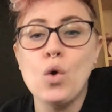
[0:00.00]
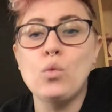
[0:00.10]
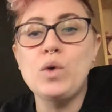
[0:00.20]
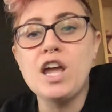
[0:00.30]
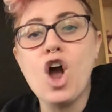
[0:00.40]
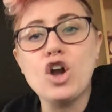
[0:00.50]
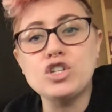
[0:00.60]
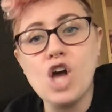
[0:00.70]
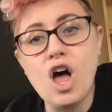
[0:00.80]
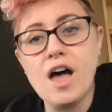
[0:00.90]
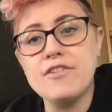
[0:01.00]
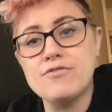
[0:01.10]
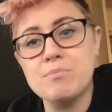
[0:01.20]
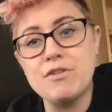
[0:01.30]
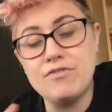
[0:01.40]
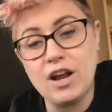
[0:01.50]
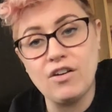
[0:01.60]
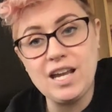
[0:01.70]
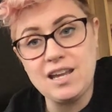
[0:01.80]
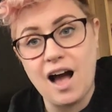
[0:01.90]
We are taught from a
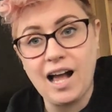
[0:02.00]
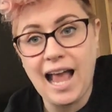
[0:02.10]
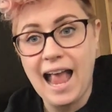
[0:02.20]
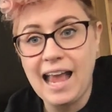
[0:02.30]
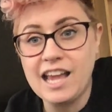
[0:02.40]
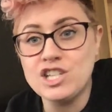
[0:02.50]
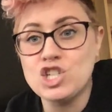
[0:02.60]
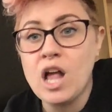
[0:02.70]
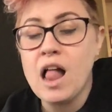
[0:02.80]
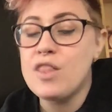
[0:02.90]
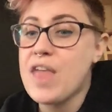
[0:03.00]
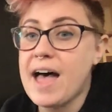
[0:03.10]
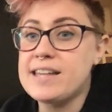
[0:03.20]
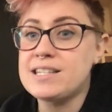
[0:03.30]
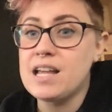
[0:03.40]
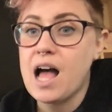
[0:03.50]
very young age that